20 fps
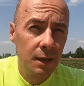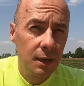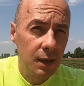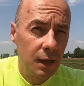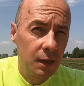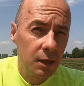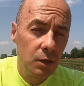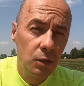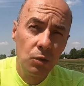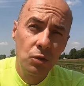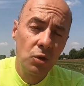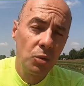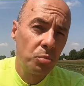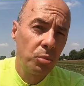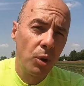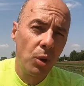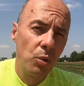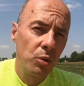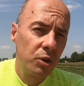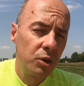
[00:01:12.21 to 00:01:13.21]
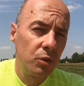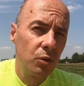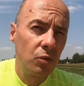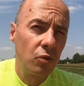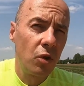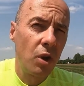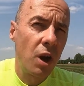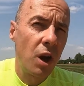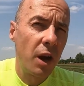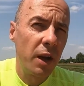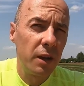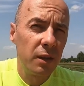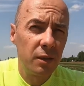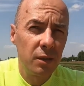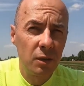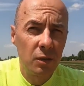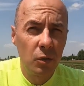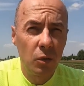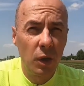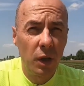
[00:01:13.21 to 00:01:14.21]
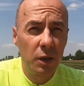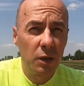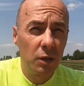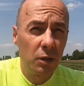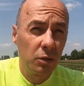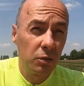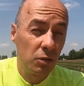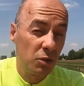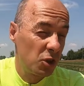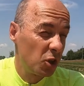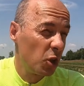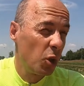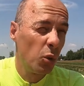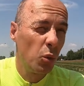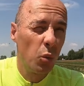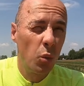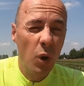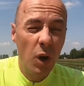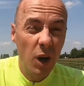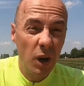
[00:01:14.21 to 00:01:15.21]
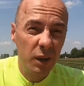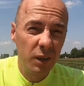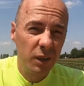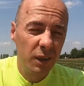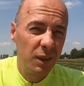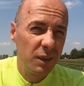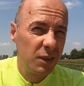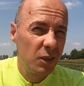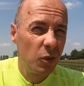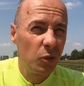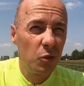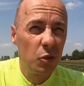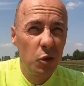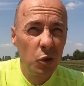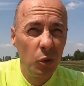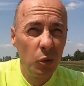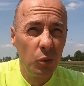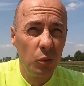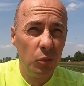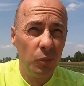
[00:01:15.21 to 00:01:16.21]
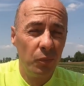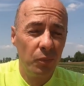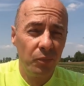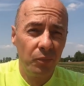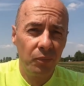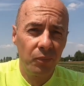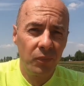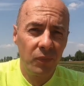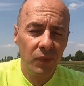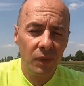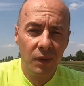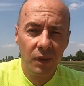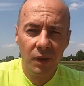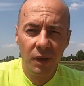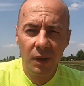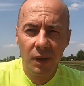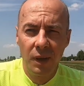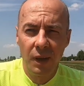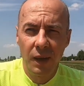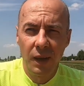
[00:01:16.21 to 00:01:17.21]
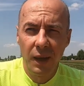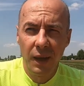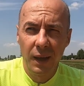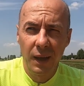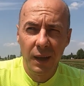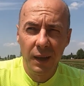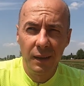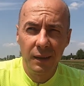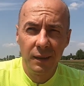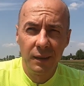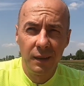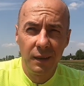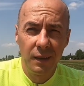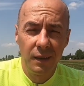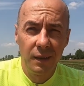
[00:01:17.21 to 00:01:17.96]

that you're supposed to ride quite a lot on zone 1 and zone 2. And